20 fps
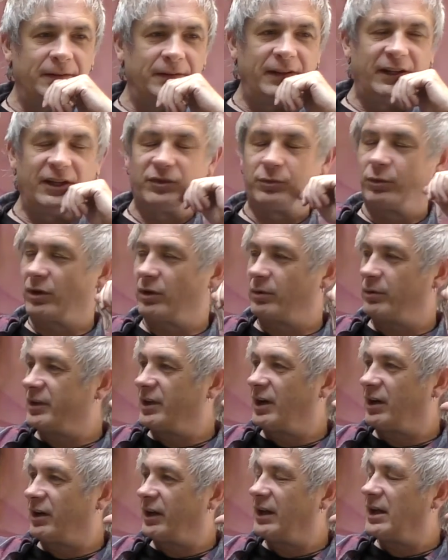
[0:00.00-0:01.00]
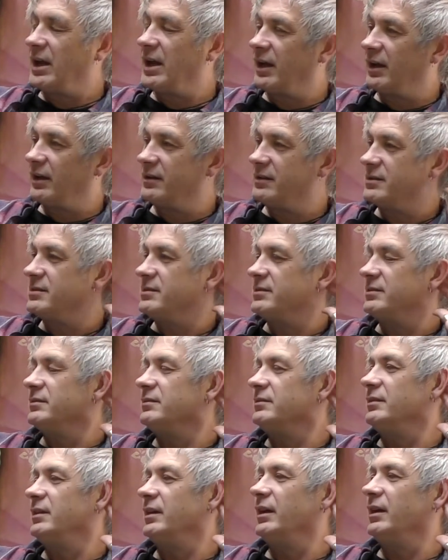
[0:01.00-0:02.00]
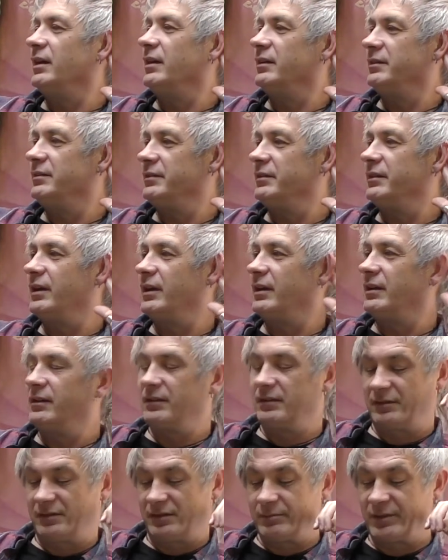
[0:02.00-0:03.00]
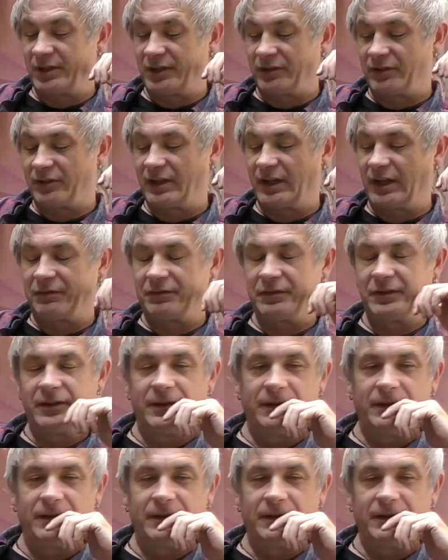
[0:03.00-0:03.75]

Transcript: his work with Talking Heads and and some other stuff.